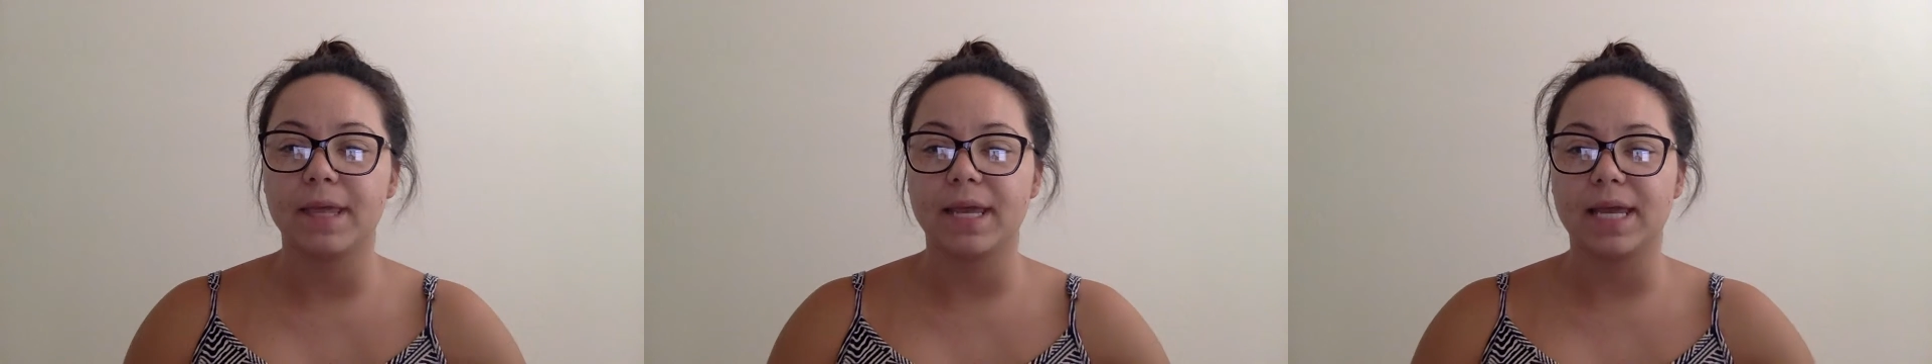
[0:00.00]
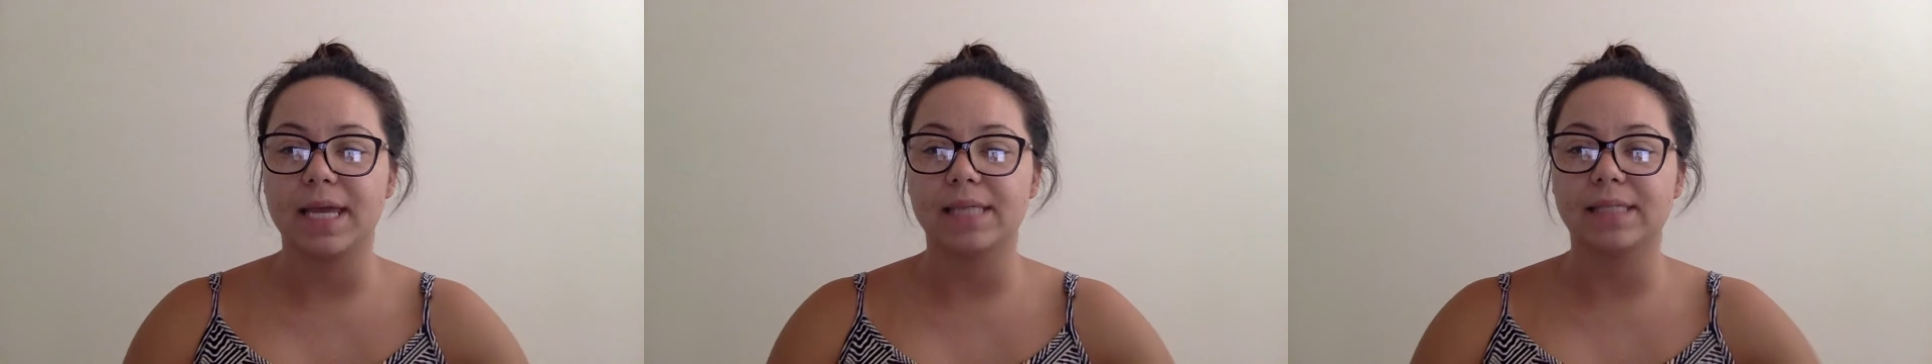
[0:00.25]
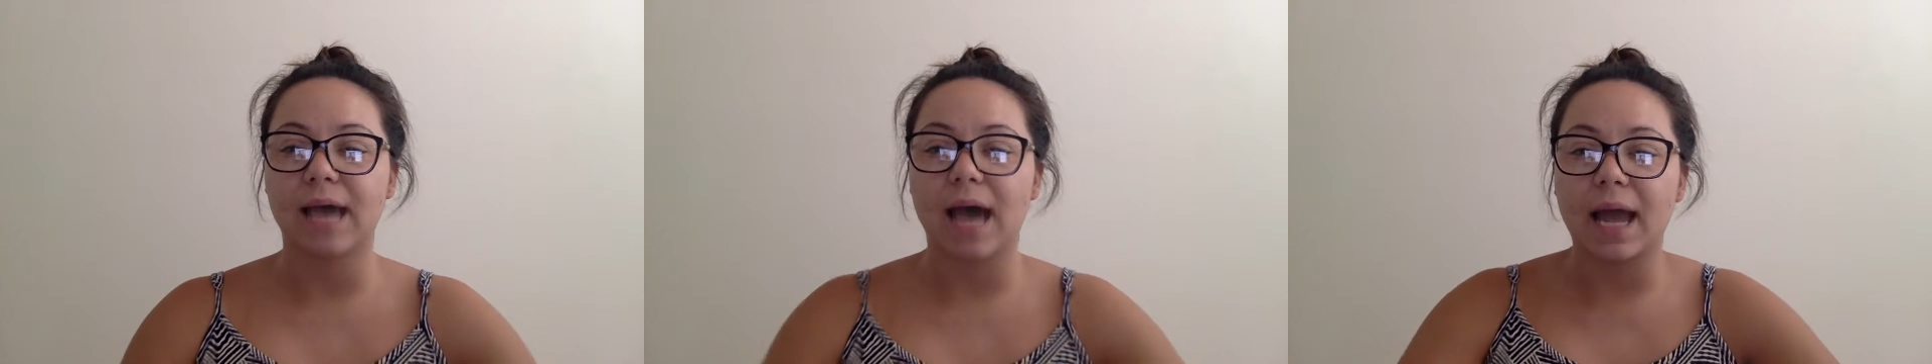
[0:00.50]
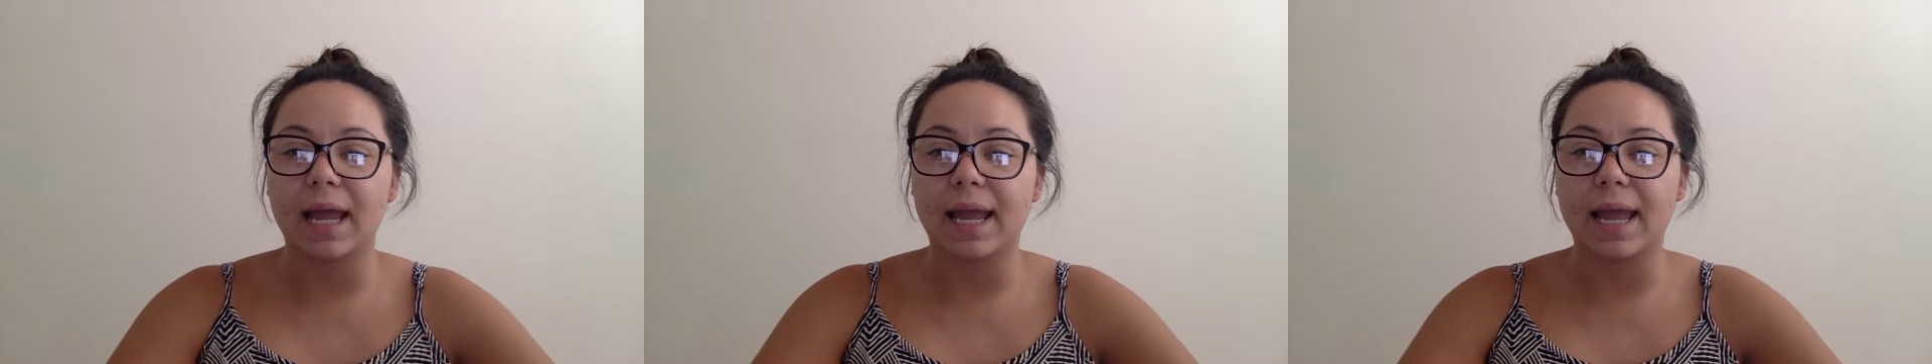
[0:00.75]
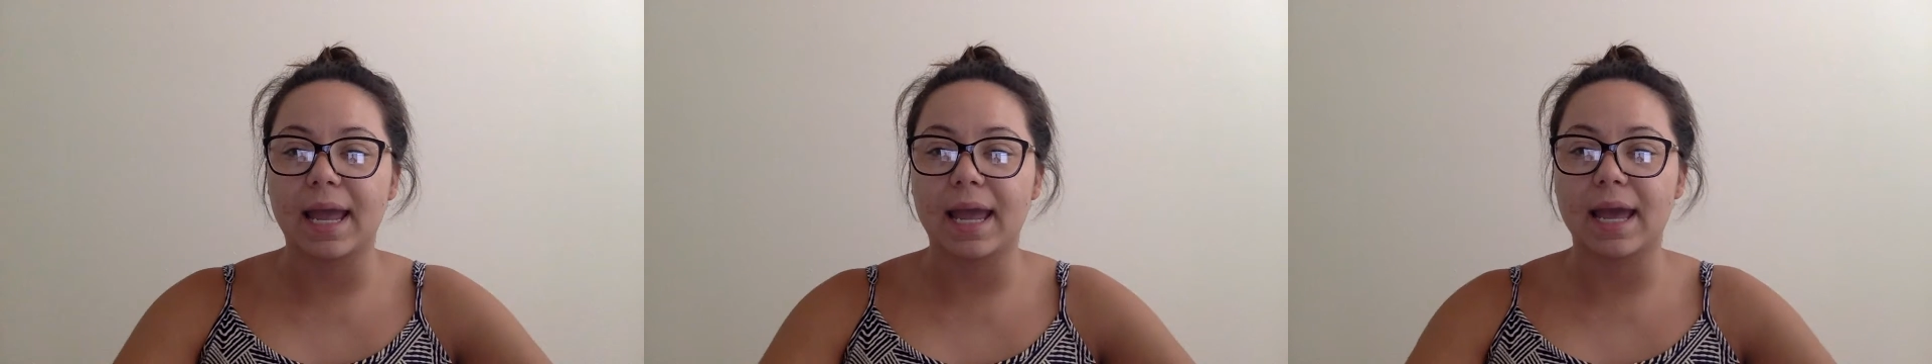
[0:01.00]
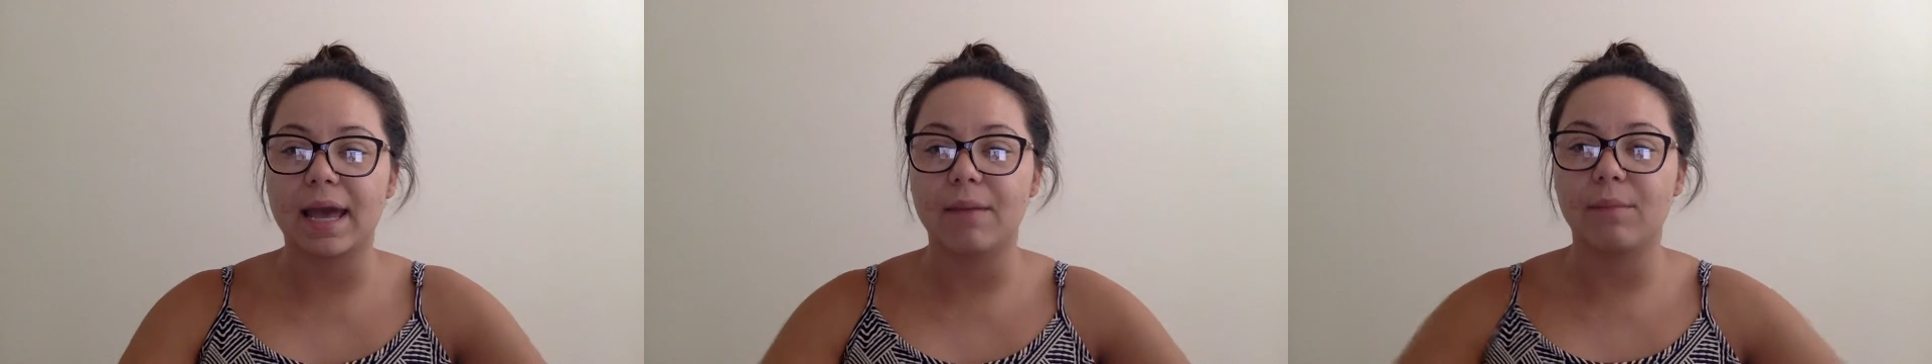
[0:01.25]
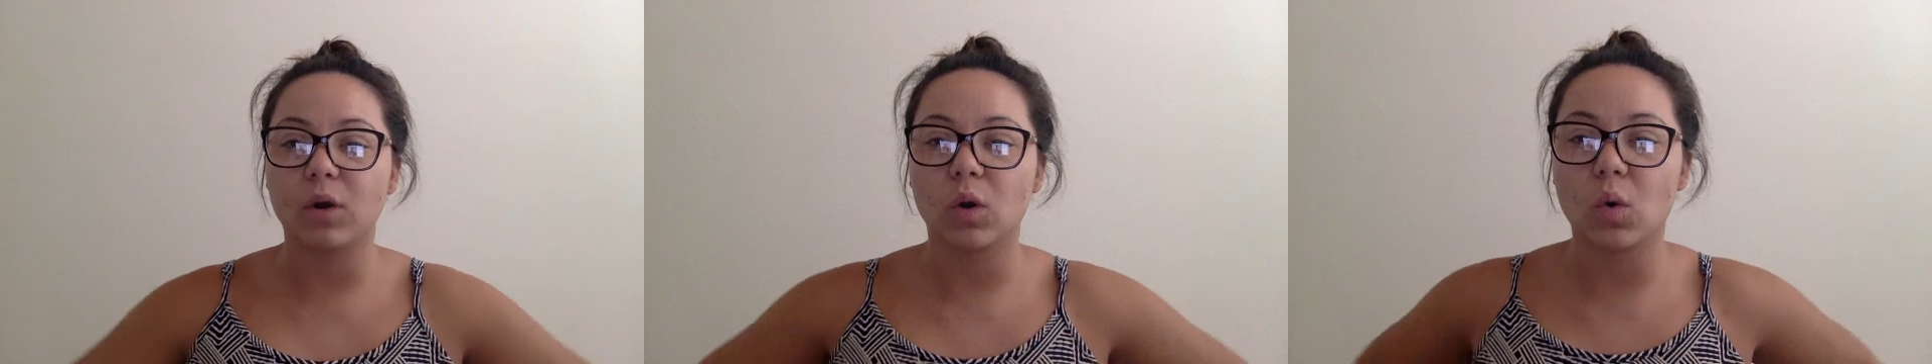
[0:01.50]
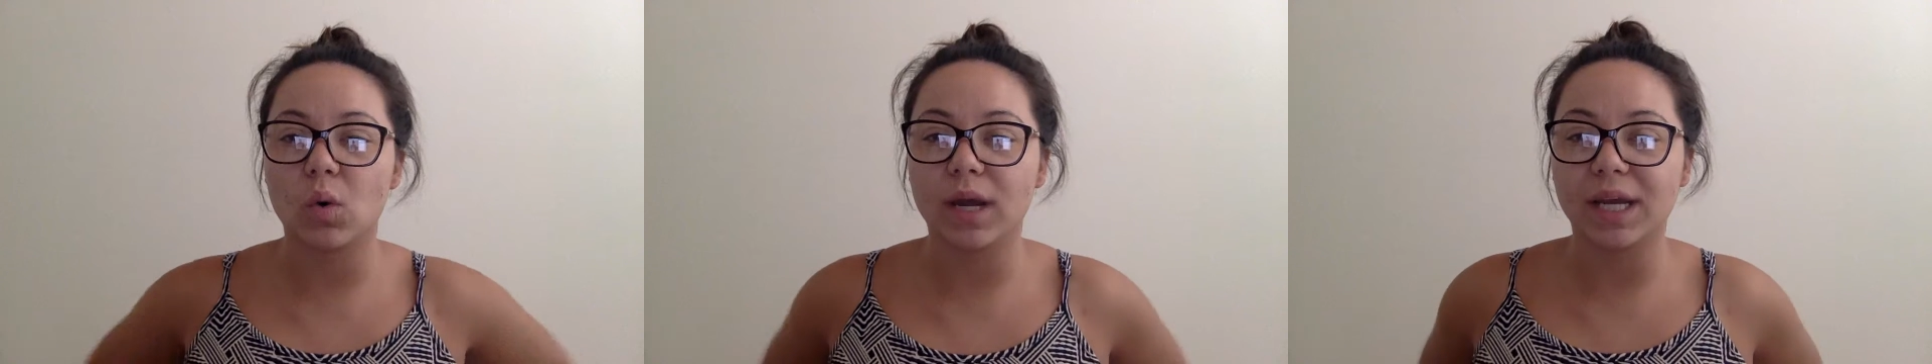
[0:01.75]
is I am
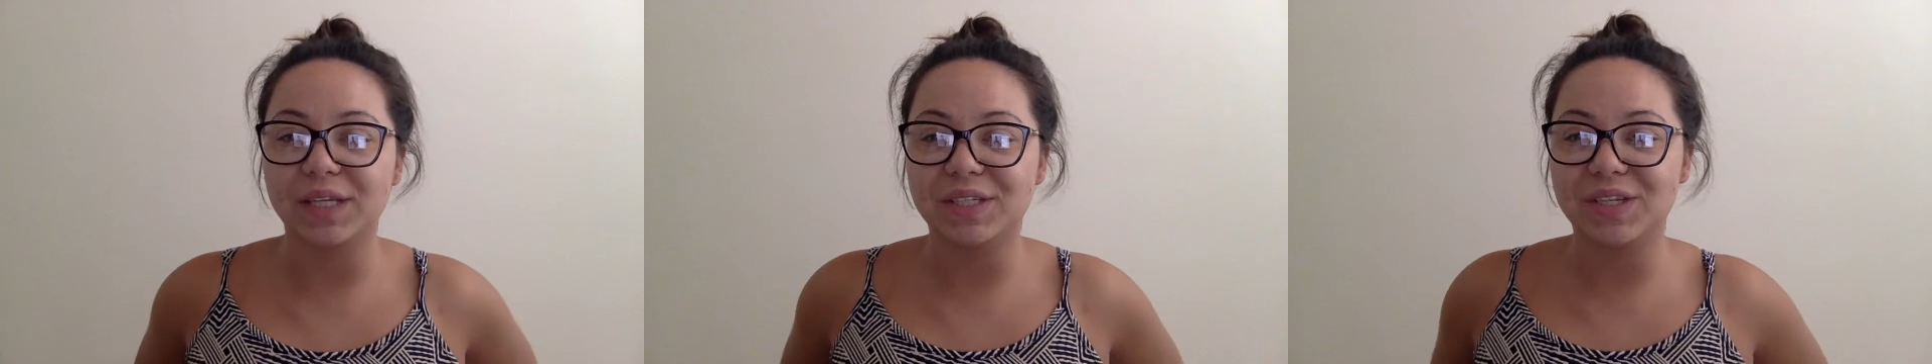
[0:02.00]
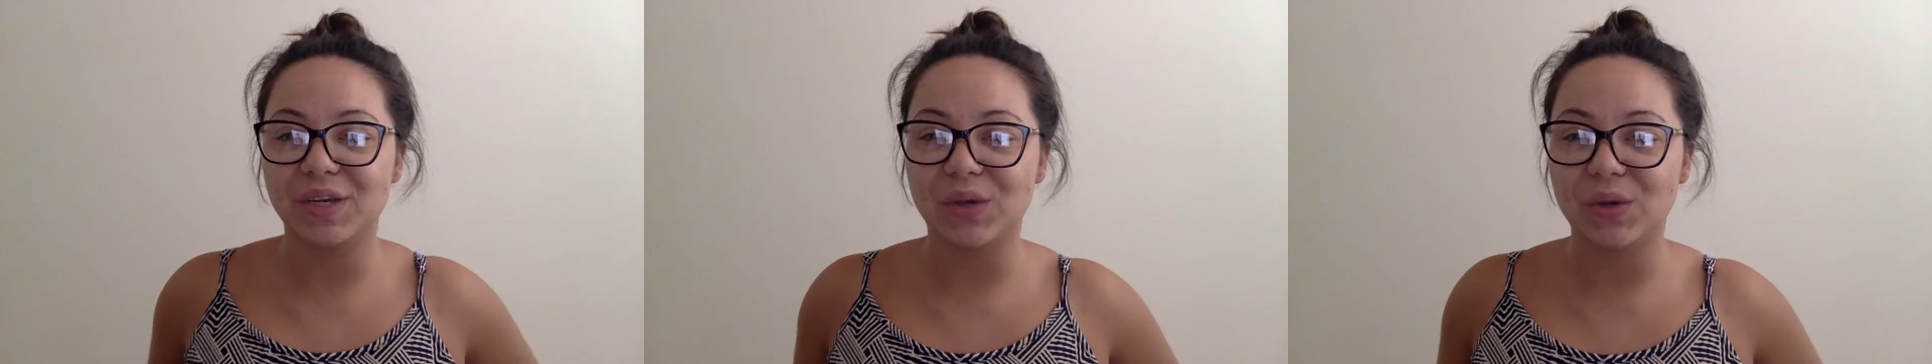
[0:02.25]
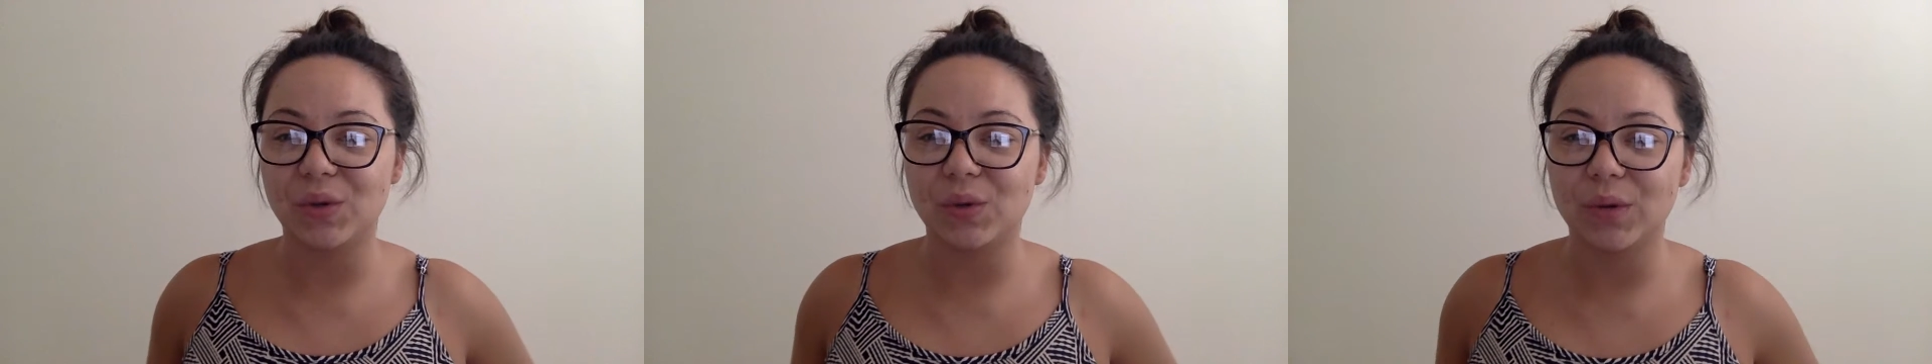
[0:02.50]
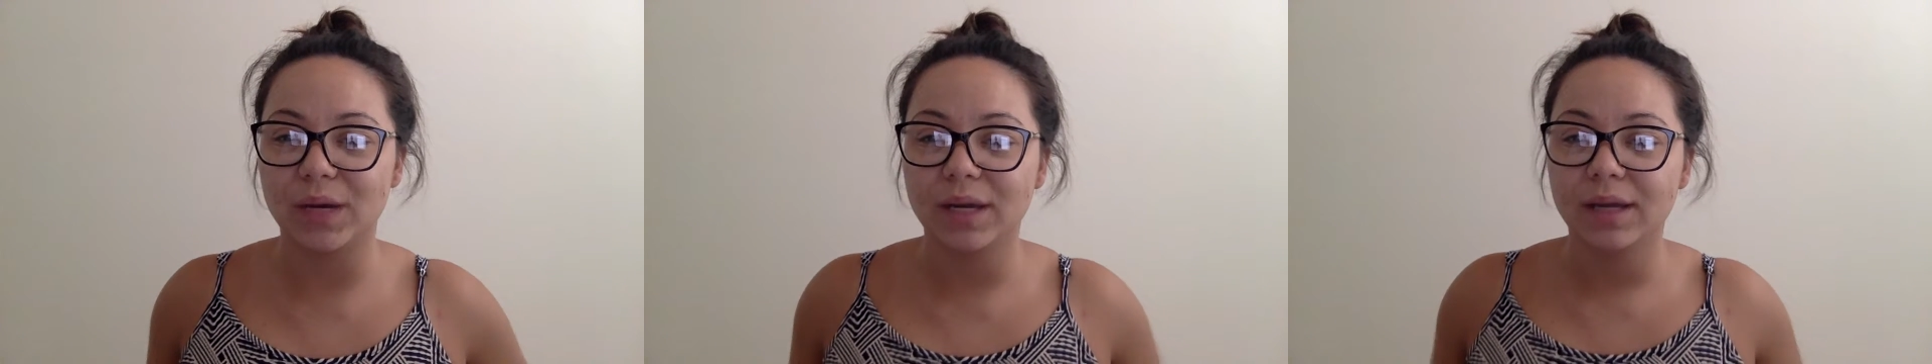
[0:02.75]
going to